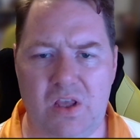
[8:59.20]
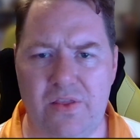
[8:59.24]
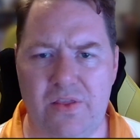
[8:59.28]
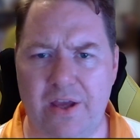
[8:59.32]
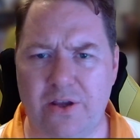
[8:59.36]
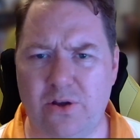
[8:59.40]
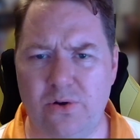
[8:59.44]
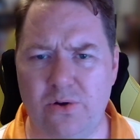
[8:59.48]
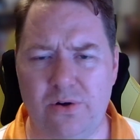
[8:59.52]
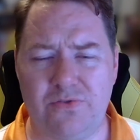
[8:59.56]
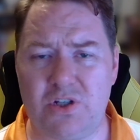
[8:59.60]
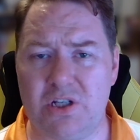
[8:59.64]

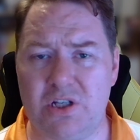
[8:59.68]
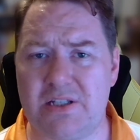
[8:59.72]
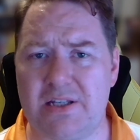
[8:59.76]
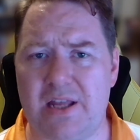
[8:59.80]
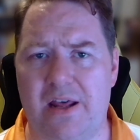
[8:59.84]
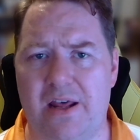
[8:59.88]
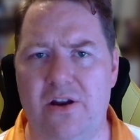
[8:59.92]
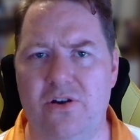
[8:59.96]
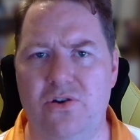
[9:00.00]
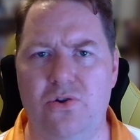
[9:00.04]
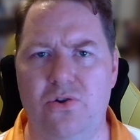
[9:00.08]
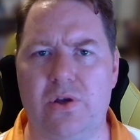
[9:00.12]
They could have just
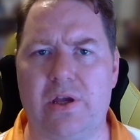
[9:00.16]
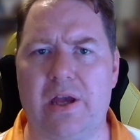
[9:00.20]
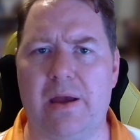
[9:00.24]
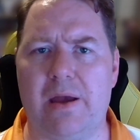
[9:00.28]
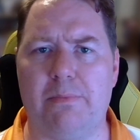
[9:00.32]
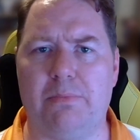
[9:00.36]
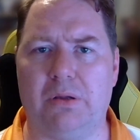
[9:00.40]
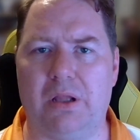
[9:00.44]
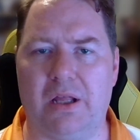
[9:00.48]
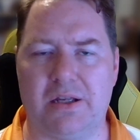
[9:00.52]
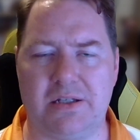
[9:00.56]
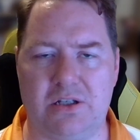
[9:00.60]
done a New
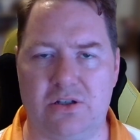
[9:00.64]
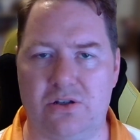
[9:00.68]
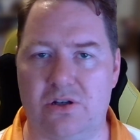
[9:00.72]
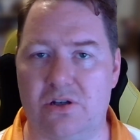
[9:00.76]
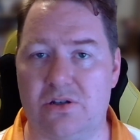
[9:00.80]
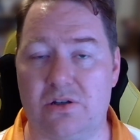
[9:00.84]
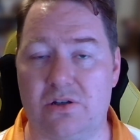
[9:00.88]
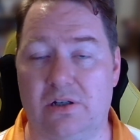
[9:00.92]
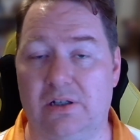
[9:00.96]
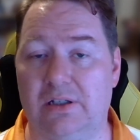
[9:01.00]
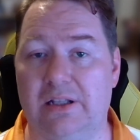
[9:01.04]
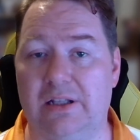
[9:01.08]
Game Plus and
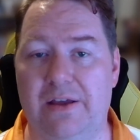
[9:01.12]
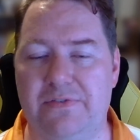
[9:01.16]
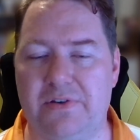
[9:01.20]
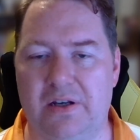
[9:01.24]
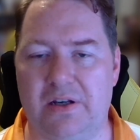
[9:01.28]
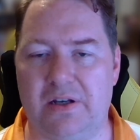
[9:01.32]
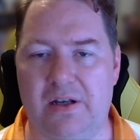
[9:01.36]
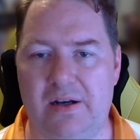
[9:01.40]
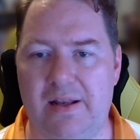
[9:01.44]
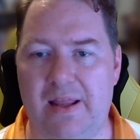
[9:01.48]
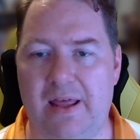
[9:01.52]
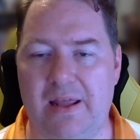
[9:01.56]
just sort of
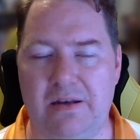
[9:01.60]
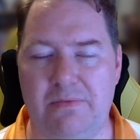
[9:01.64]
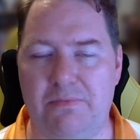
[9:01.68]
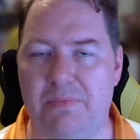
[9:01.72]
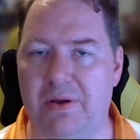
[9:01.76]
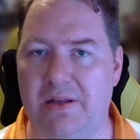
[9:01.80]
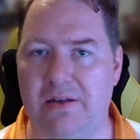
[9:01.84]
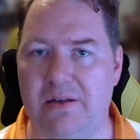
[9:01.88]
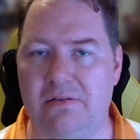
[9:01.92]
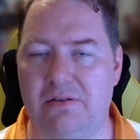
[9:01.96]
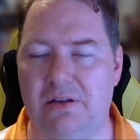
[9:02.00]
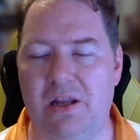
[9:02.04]
left it at that
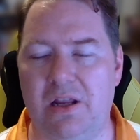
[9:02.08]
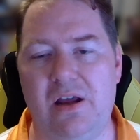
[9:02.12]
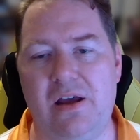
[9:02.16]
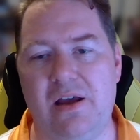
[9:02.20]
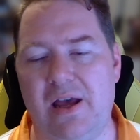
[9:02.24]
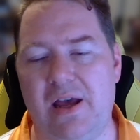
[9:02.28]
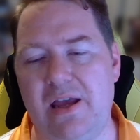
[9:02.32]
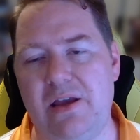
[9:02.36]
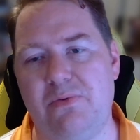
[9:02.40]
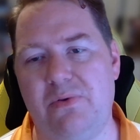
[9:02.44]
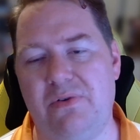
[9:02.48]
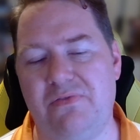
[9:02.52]
and been,
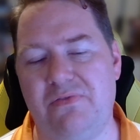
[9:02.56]
hey,